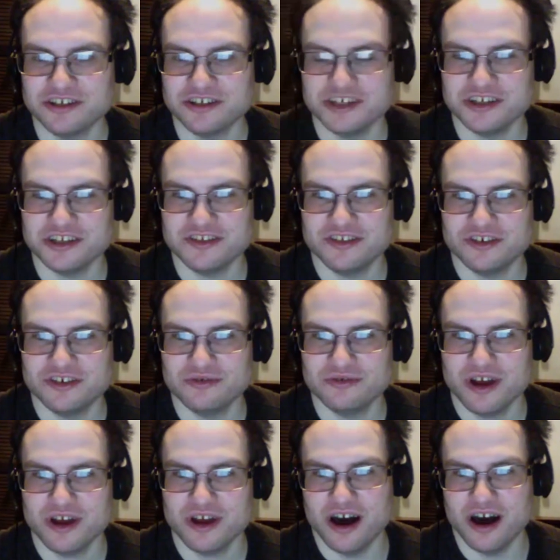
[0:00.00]
get into.
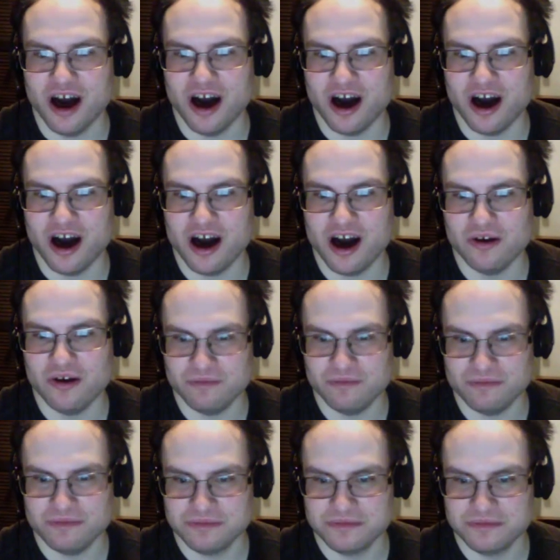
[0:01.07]

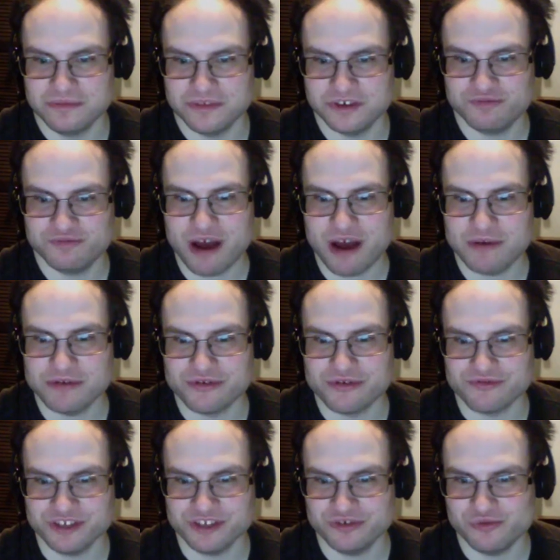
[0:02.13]
There's probably the
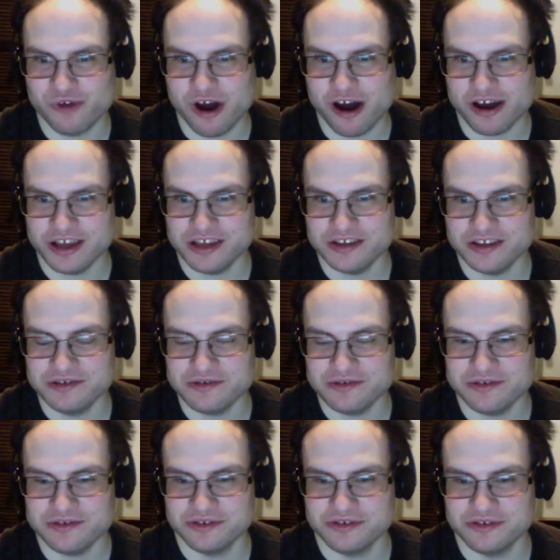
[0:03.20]
reason why
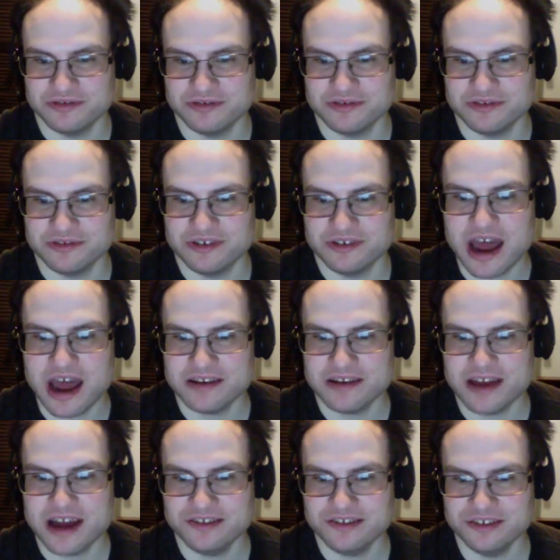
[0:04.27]
it not
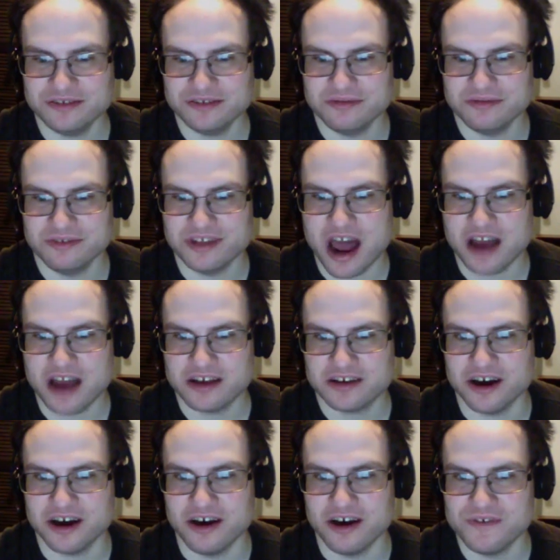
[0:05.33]
as a knock
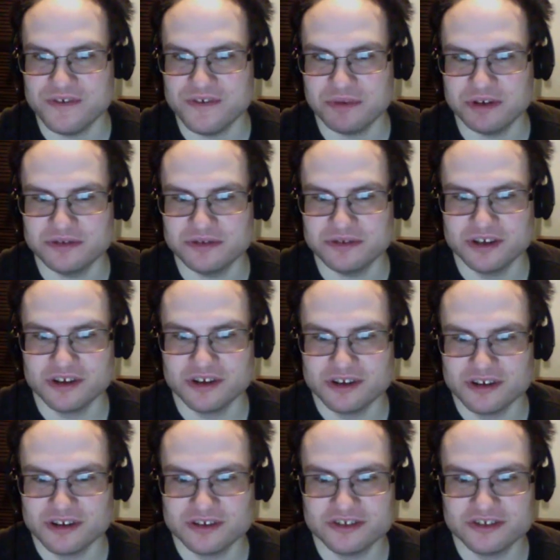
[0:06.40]
of it, but
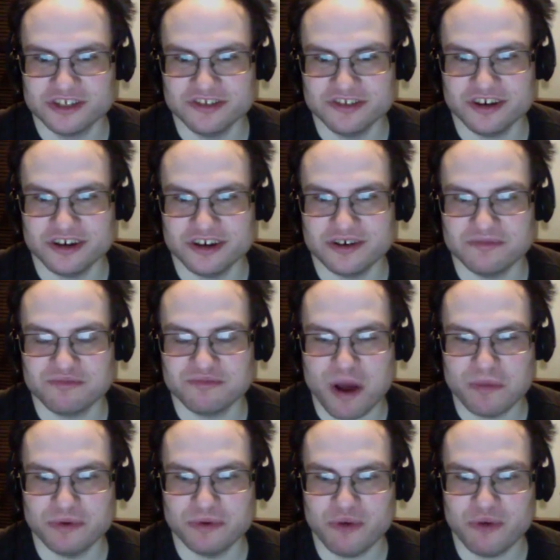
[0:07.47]
just
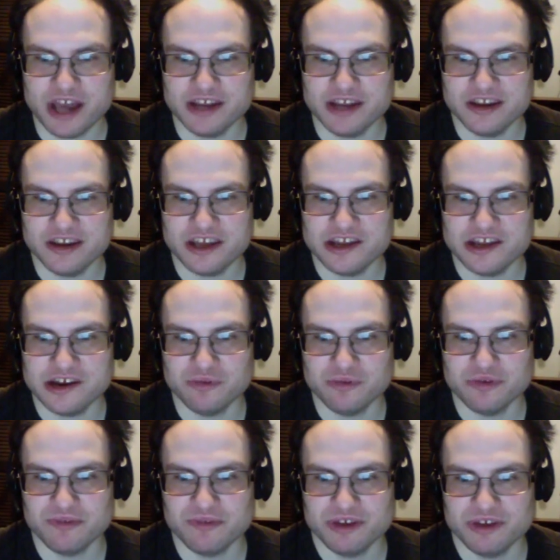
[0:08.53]
probably why it didn't hit up
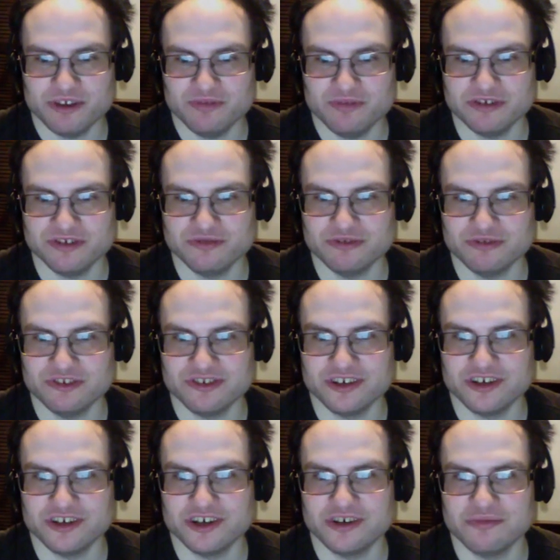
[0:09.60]
with me was because it was
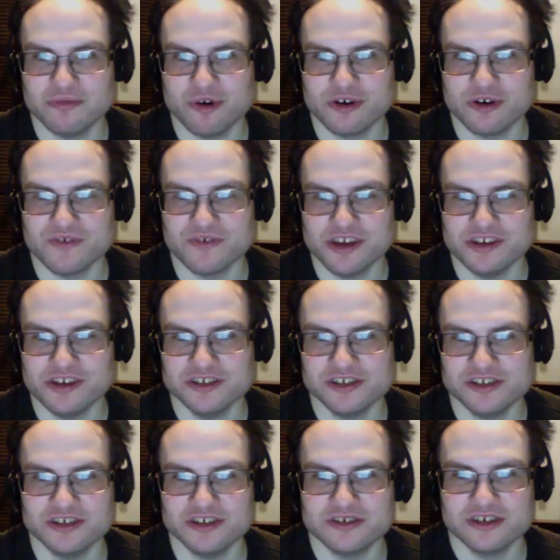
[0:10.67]
more of
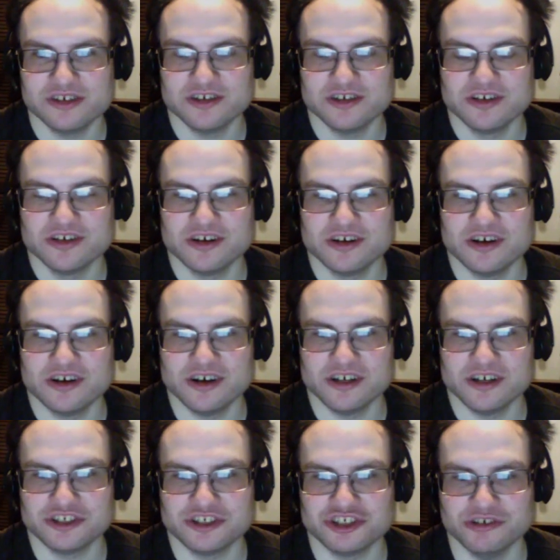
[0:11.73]
a
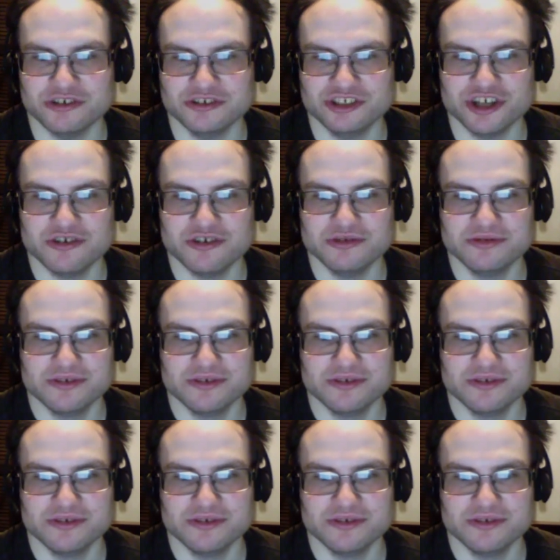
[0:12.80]
shoujo